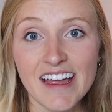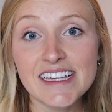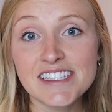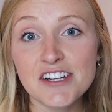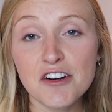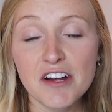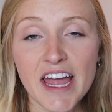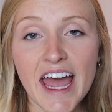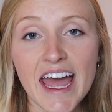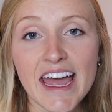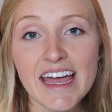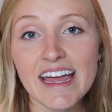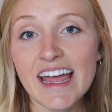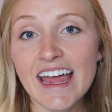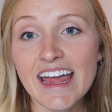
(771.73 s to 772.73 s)
Is it
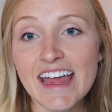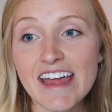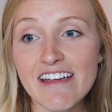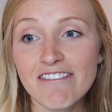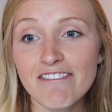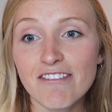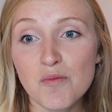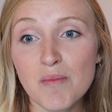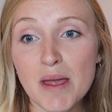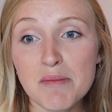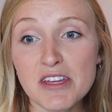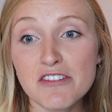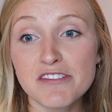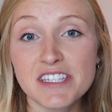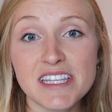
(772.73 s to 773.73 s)
okay if maybe
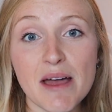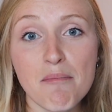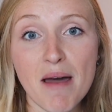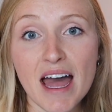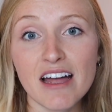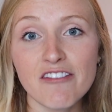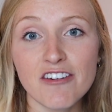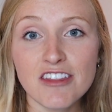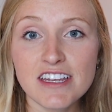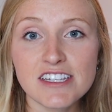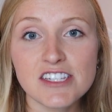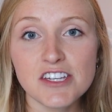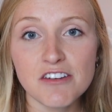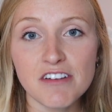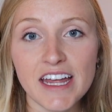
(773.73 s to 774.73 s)
you step back for this
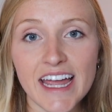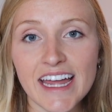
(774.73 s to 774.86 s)
unit